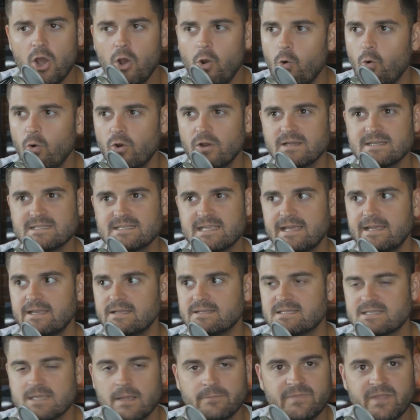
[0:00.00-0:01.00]
or is
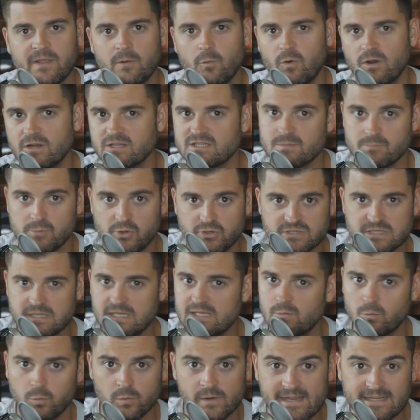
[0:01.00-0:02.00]
it something where it's
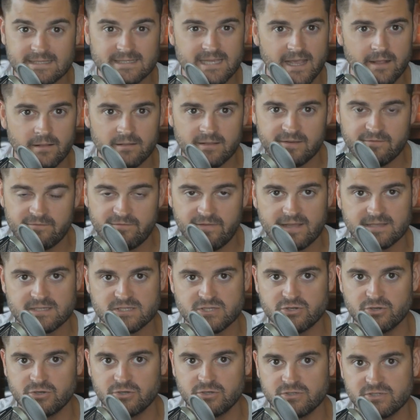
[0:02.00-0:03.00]
mostly retail
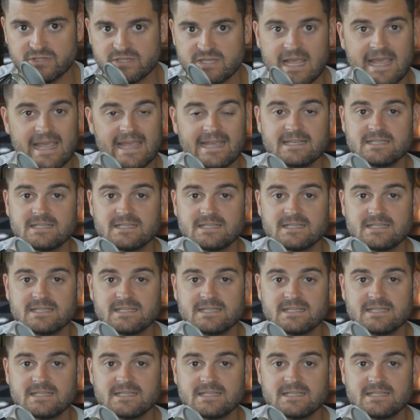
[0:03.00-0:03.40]
investors?